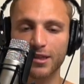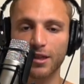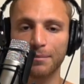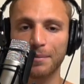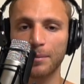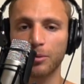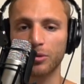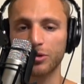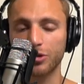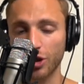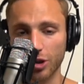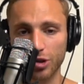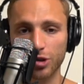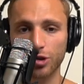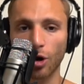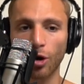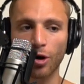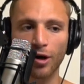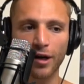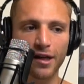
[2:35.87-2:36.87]
Some people just
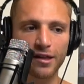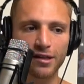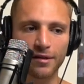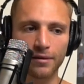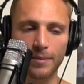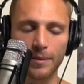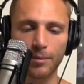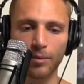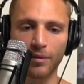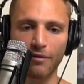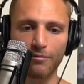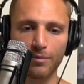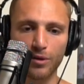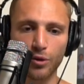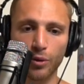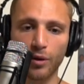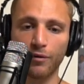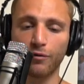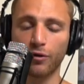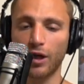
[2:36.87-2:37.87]
started. Some people have been
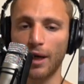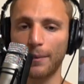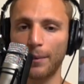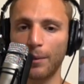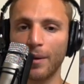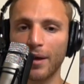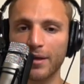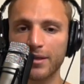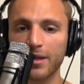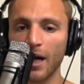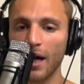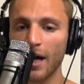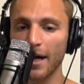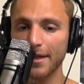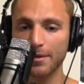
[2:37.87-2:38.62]
doing it for a couple months.